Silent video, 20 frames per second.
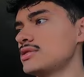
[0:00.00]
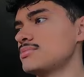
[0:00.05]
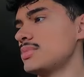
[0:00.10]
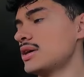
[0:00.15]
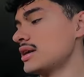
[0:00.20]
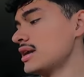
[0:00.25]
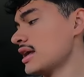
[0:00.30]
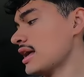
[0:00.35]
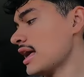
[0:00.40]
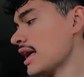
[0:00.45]
days.
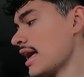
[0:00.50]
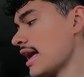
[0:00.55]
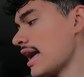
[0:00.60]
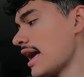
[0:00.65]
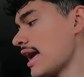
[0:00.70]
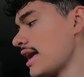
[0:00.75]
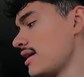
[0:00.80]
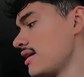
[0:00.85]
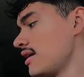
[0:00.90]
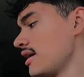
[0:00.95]
But
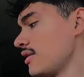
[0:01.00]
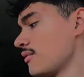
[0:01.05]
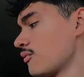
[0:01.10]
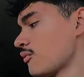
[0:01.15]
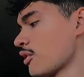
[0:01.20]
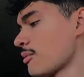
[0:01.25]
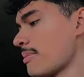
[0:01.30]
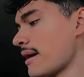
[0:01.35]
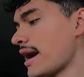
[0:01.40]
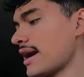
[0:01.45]
hey,
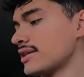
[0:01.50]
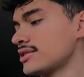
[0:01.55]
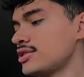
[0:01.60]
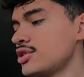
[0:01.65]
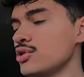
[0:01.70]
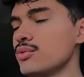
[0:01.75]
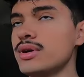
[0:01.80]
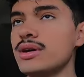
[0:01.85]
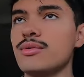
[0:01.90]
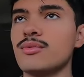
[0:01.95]
we're back
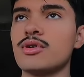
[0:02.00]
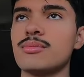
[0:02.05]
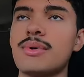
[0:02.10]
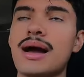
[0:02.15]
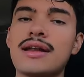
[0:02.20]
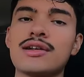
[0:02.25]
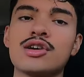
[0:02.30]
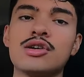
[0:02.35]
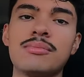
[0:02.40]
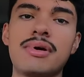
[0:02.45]
to it. We're
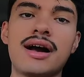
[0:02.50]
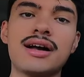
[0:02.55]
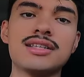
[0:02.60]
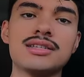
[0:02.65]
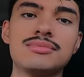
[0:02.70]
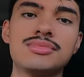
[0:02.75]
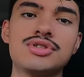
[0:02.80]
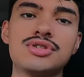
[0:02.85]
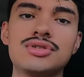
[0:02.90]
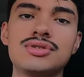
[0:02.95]
about to go buy some